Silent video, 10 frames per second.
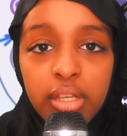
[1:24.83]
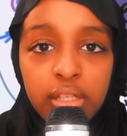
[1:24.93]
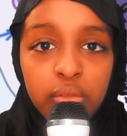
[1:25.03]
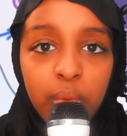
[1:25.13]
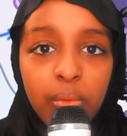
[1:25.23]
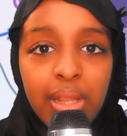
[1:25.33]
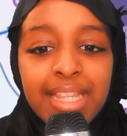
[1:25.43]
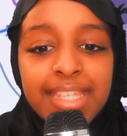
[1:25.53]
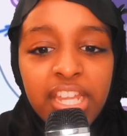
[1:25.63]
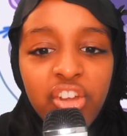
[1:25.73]

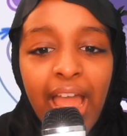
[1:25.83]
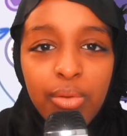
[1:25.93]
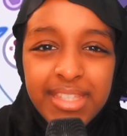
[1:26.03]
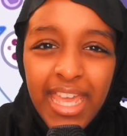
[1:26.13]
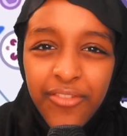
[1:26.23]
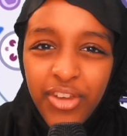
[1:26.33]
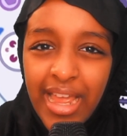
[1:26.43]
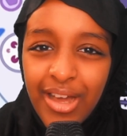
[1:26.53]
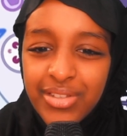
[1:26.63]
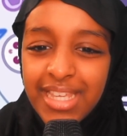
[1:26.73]
let's say you're outside of your
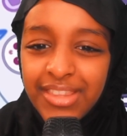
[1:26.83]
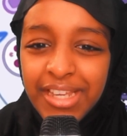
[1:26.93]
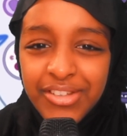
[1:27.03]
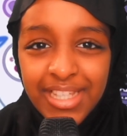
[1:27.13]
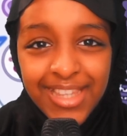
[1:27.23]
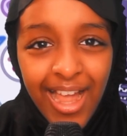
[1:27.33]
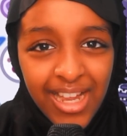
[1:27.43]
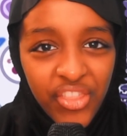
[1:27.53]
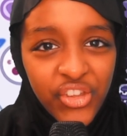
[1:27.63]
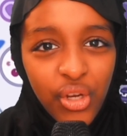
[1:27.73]
house and there's a lock
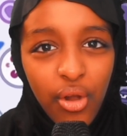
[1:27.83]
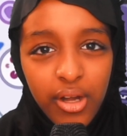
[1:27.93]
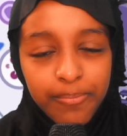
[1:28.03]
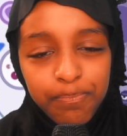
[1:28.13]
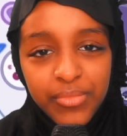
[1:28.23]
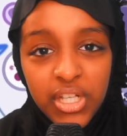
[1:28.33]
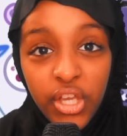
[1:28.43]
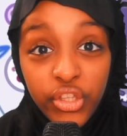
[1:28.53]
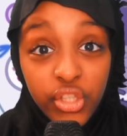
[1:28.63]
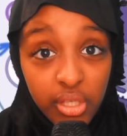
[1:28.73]
on the door.
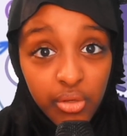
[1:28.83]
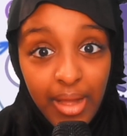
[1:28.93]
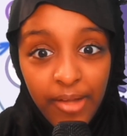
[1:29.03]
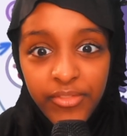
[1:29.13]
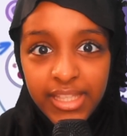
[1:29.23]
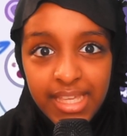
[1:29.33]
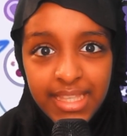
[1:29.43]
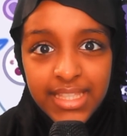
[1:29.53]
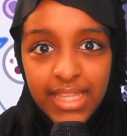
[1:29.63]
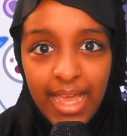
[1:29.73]
You have the key
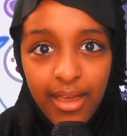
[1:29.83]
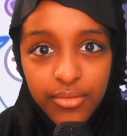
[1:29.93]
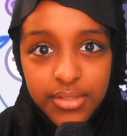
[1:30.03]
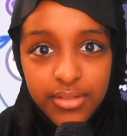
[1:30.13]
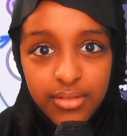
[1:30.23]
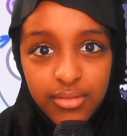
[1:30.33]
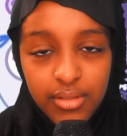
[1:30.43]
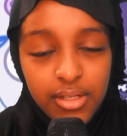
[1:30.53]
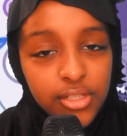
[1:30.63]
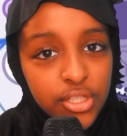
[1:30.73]
to the house.
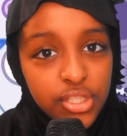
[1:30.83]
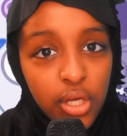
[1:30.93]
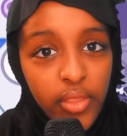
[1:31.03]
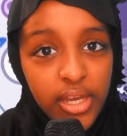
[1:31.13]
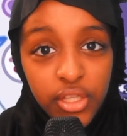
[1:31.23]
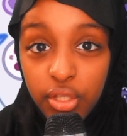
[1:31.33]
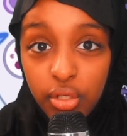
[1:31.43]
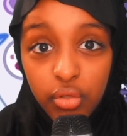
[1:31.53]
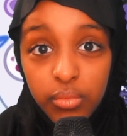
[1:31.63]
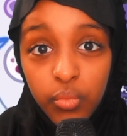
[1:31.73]
So then
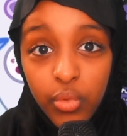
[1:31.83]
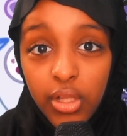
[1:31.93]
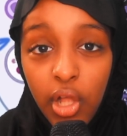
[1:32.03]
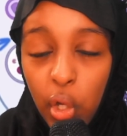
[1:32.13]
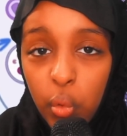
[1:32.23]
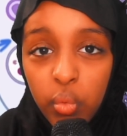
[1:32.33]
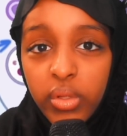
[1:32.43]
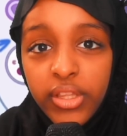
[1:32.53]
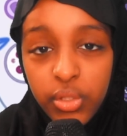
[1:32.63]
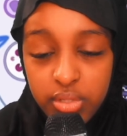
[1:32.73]
you
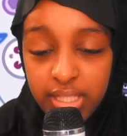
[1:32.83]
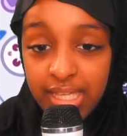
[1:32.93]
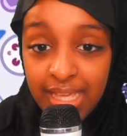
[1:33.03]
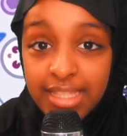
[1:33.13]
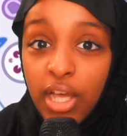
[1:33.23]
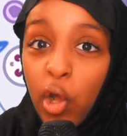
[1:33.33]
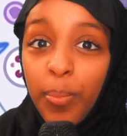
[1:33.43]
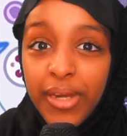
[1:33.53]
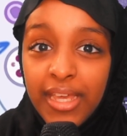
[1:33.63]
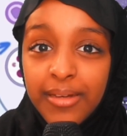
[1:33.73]
will use the key to
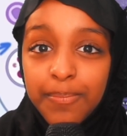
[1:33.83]
open it.